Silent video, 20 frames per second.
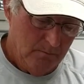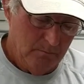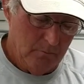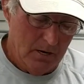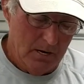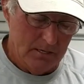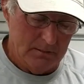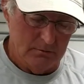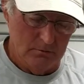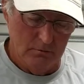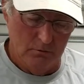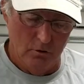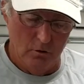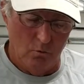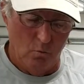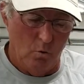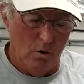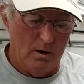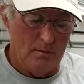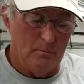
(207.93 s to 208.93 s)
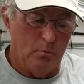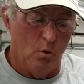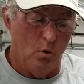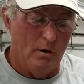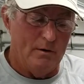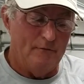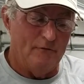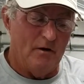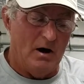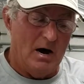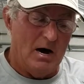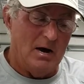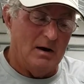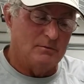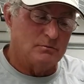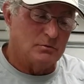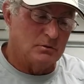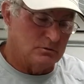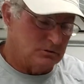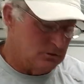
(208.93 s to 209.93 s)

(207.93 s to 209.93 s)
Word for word: But little 1.5s, the